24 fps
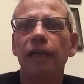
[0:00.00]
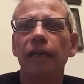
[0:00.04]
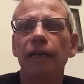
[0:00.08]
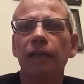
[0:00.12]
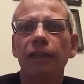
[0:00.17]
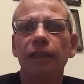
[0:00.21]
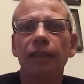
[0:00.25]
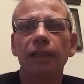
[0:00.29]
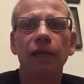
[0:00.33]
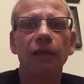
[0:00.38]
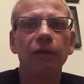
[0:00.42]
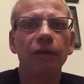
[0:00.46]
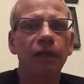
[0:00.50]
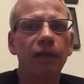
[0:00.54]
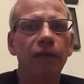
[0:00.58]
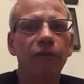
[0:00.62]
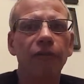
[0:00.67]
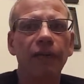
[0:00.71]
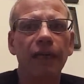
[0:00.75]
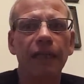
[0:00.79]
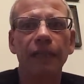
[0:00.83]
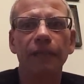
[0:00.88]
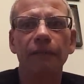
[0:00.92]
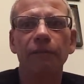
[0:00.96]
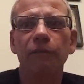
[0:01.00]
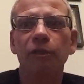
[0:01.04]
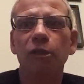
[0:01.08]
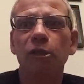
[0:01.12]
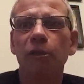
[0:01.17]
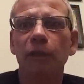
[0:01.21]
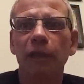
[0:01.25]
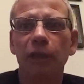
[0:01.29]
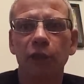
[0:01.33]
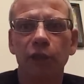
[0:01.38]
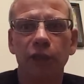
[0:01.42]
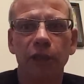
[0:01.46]
a totally random
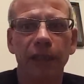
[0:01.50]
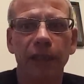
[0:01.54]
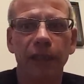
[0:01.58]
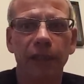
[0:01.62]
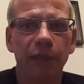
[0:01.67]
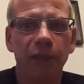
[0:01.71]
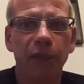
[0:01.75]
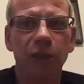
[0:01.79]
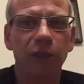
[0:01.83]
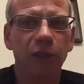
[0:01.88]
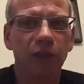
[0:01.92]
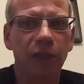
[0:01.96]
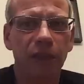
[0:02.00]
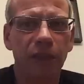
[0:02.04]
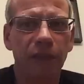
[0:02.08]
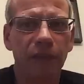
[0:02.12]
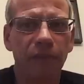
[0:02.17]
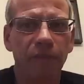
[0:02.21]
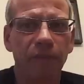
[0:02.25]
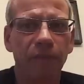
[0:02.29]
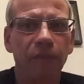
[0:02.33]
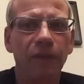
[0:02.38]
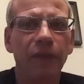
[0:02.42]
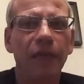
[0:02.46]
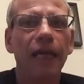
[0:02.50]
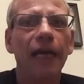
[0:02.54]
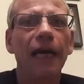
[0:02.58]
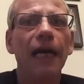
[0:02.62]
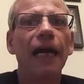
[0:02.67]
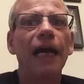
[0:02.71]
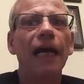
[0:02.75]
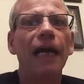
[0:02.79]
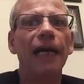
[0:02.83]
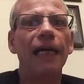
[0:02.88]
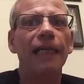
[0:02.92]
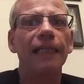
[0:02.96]
question and answer
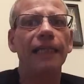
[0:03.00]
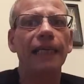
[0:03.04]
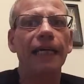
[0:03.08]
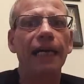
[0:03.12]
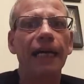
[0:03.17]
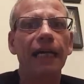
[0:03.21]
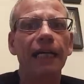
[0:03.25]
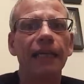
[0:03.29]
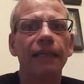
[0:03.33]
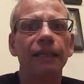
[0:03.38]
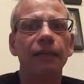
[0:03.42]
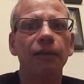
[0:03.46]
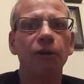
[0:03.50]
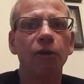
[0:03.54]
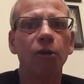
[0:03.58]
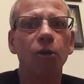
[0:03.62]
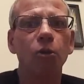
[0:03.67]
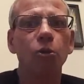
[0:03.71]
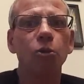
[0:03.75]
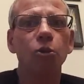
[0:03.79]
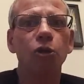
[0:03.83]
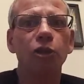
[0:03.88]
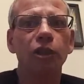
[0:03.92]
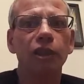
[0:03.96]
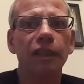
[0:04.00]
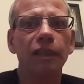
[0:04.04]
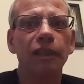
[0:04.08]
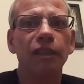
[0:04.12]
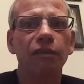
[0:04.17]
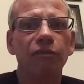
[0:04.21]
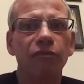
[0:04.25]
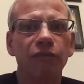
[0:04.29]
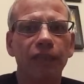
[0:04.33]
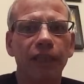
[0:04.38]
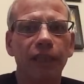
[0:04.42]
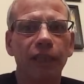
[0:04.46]
and at all
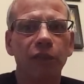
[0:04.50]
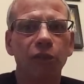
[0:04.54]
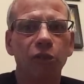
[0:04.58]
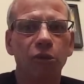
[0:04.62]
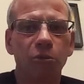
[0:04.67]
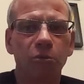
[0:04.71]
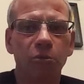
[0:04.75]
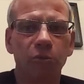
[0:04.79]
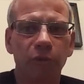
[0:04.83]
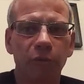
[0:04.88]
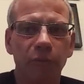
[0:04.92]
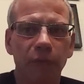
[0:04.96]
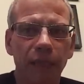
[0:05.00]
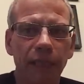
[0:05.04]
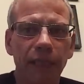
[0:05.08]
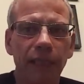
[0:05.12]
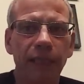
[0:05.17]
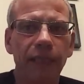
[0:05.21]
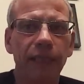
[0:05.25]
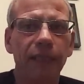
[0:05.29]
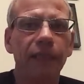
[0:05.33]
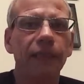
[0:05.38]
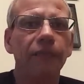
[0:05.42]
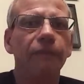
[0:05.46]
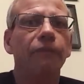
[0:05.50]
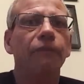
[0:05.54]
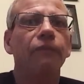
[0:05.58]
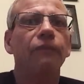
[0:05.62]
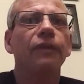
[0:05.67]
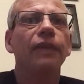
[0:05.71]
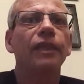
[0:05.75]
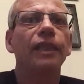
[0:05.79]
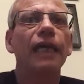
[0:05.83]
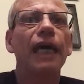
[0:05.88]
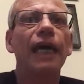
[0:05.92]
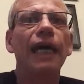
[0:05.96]
six videos we made
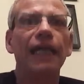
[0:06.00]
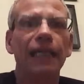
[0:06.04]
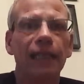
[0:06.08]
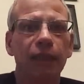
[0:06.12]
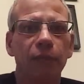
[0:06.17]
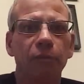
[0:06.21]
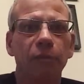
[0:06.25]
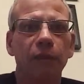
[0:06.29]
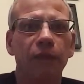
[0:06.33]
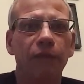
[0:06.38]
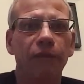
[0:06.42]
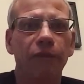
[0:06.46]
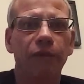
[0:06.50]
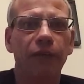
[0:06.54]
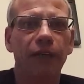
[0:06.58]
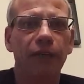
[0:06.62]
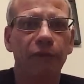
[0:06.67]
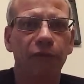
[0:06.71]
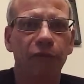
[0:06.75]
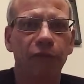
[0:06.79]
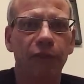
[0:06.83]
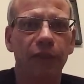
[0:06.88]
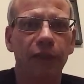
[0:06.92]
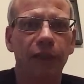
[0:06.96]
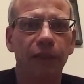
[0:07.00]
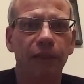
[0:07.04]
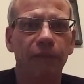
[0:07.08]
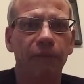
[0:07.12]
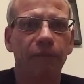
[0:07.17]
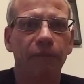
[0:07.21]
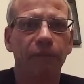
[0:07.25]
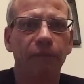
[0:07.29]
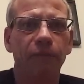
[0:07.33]
that is my favourite.